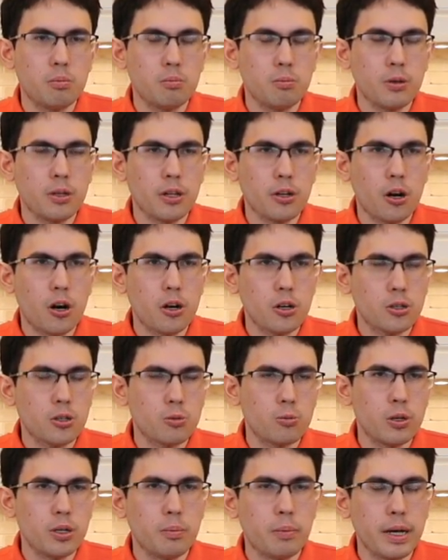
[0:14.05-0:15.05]
with an article
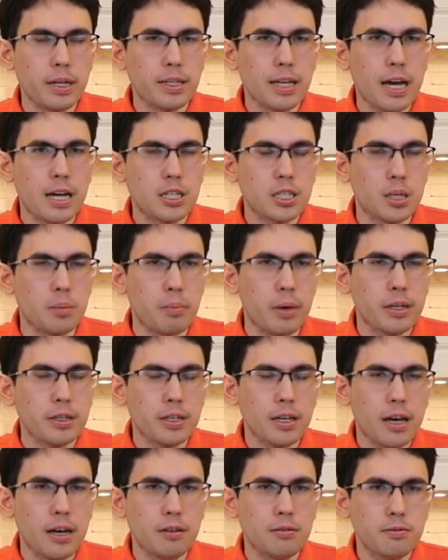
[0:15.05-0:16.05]
written by Tasha
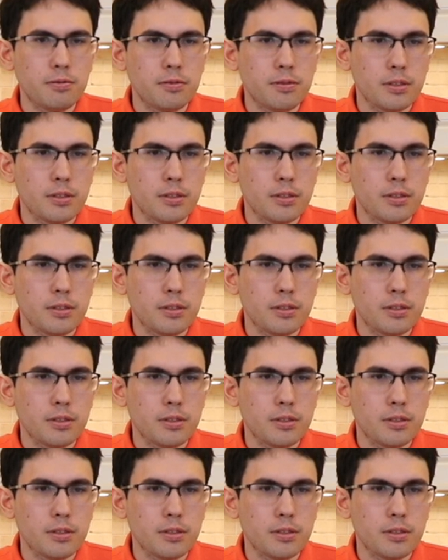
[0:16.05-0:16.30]
Metcalf.